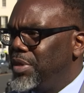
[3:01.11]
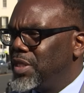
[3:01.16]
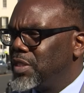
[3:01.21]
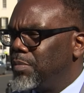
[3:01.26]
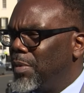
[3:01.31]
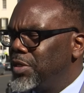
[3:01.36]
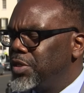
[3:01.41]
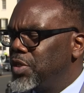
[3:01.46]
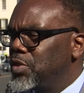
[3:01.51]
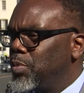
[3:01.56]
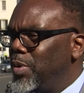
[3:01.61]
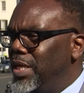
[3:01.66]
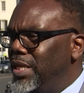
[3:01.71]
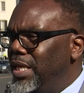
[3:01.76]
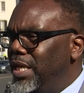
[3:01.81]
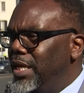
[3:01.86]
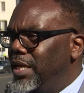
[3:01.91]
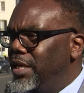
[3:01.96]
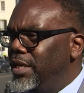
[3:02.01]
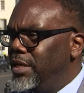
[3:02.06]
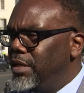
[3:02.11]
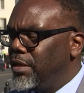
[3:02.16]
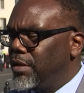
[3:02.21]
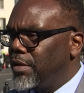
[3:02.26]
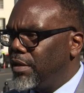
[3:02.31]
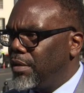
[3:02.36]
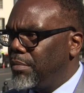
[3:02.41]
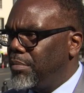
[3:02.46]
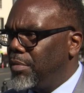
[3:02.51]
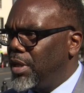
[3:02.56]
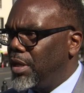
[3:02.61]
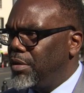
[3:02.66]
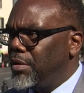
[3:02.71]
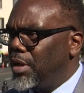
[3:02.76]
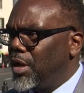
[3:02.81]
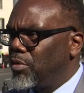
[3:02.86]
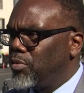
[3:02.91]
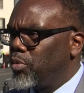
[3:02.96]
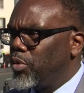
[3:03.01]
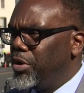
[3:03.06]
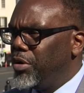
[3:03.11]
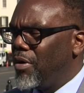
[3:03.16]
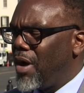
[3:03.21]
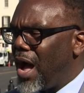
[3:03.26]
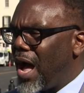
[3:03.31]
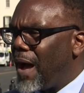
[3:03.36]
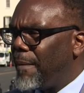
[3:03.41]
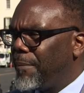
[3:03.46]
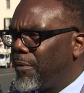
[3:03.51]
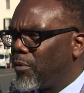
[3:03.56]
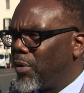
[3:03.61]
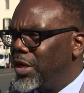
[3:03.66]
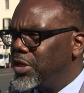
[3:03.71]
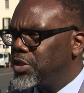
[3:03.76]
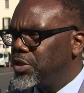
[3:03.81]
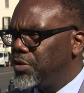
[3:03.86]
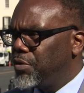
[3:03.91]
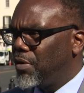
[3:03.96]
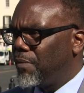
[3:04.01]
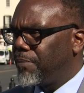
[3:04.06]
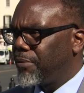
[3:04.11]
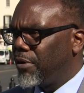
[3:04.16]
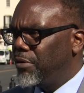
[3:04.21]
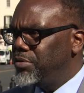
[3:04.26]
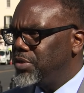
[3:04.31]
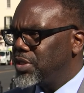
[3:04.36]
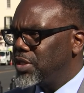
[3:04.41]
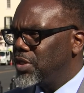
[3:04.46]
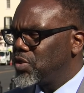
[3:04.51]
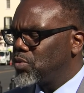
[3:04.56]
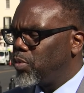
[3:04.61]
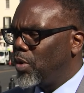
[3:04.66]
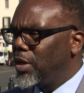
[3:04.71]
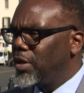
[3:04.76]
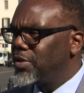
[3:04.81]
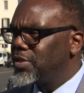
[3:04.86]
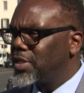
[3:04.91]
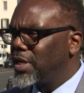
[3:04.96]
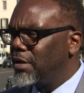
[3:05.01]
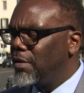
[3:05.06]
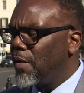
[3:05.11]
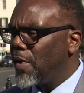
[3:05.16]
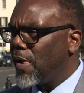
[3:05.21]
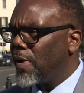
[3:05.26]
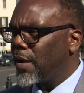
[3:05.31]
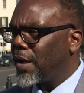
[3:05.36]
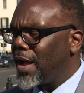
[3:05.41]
as much as we need um, a real operational approach as well as uh,